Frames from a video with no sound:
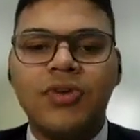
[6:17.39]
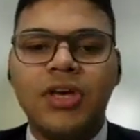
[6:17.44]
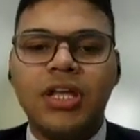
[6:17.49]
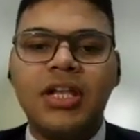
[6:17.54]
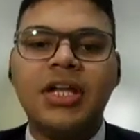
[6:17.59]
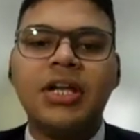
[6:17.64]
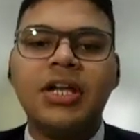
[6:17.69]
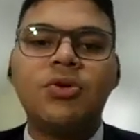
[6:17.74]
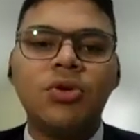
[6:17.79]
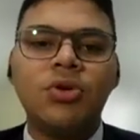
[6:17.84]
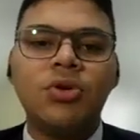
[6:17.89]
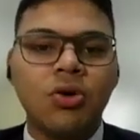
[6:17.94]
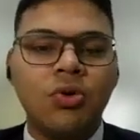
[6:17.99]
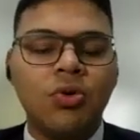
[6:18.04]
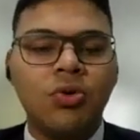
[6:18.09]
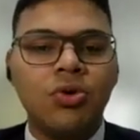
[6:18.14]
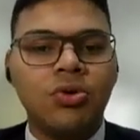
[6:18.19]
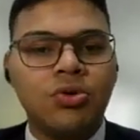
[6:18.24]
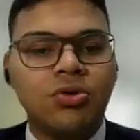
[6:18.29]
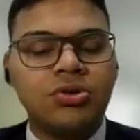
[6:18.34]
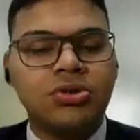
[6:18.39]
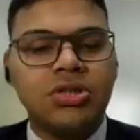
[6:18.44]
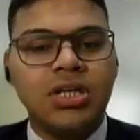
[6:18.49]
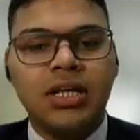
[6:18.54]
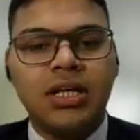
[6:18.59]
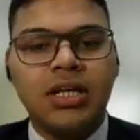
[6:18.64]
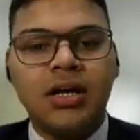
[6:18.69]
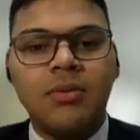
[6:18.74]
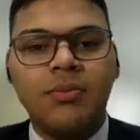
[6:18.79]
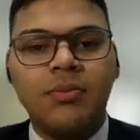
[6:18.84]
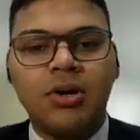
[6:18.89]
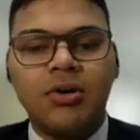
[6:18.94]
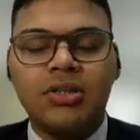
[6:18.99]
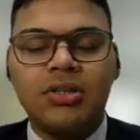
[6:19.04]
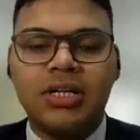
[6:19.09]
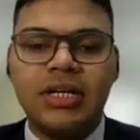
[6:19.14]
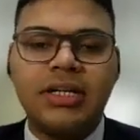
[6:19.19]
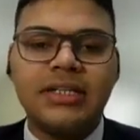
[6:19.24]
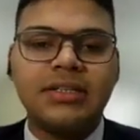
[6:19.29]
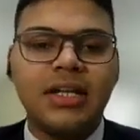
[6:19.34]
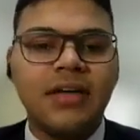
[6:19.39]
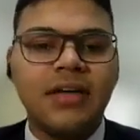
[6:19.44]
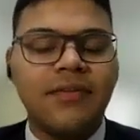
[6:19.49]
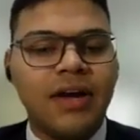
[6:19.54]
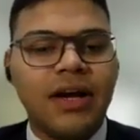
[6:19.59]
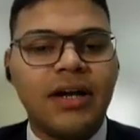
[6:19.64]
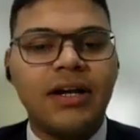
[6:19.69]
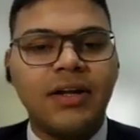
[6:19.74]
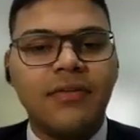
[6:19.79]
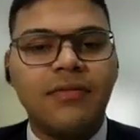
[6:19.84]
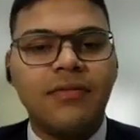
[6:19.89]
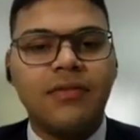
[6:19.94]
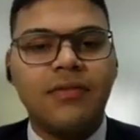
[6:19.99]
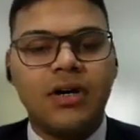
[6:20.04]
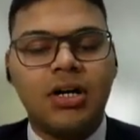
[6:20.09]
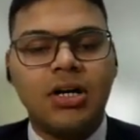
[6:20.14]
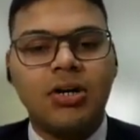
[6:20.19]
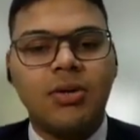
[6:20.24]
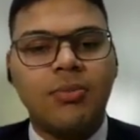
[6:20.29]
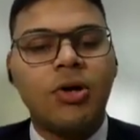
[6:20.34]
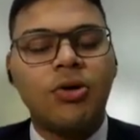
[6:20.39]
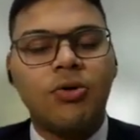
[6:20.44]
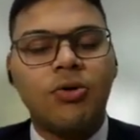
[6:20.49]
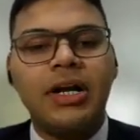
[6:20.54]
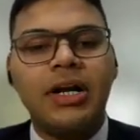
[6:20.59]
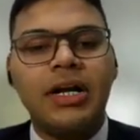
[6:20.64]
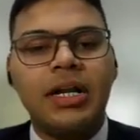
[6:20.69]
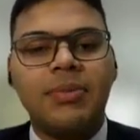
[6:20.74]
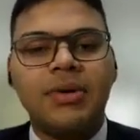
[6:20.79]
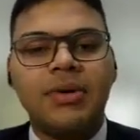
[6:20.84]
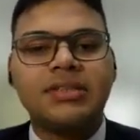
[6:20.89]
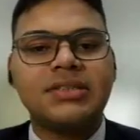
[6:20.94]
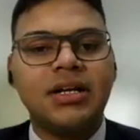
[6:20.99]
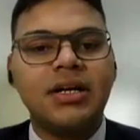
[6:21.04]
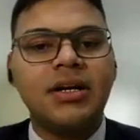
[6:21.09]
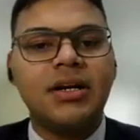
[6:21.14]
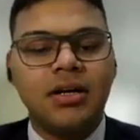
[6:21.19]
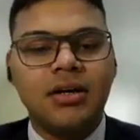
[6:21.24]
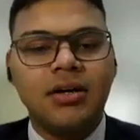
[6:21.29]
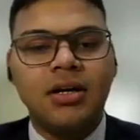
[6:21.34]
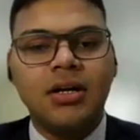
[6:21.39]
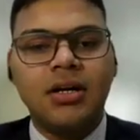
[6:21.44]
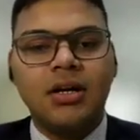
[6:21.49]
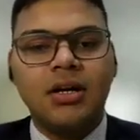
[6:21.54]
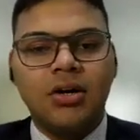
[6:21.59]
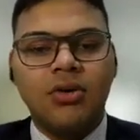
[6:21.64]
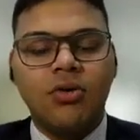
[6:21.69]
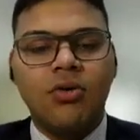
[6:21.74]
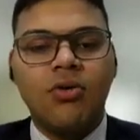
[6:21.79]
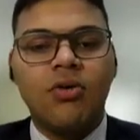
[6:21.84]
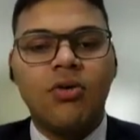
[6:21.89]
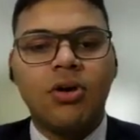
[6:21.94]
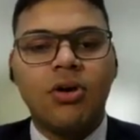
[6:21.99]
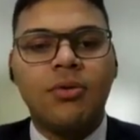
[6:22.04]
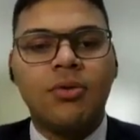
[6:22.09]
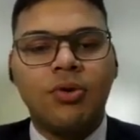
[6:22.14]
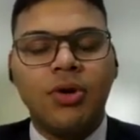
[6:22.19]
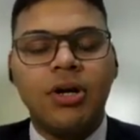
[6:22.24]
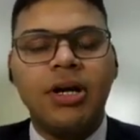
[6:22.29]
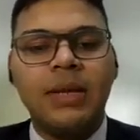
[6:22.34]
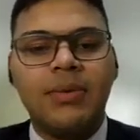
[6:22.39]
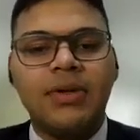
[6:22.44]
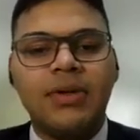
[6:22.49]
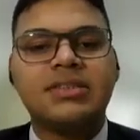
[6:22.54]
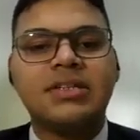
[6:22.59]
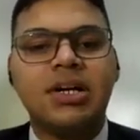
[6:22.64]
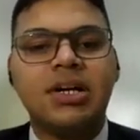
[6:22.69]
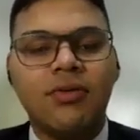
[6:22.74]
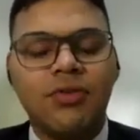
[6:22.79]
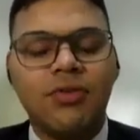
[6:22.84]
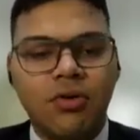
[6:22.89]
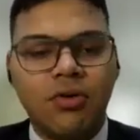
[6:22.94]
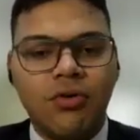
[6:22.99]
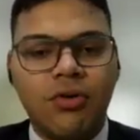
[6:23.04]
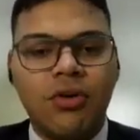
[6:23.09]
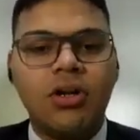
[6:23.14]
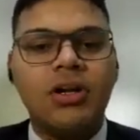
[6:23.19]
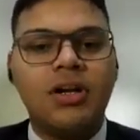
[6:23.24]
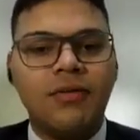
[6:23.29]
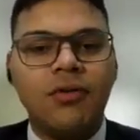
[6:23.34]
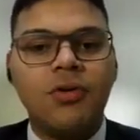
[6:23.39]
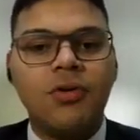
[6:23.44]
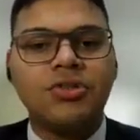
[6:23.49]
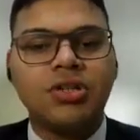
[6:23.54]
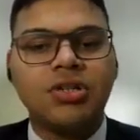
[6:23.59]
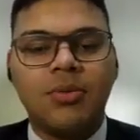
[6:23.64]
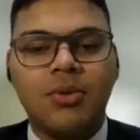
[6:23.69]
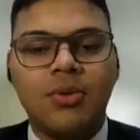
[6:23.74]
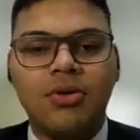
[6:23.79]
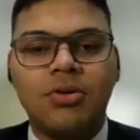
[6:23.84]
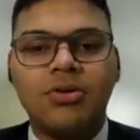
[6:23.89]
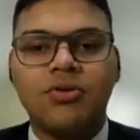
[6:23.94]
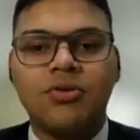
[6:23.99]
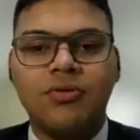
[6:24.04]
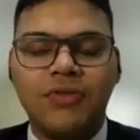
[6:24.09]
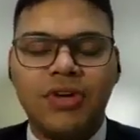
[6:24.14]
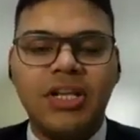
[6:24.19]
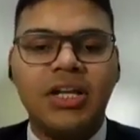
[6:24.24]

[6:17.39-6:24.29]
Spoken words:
So we need to include those areas because it is an effective for 20% or 20% of the overall devolution amount.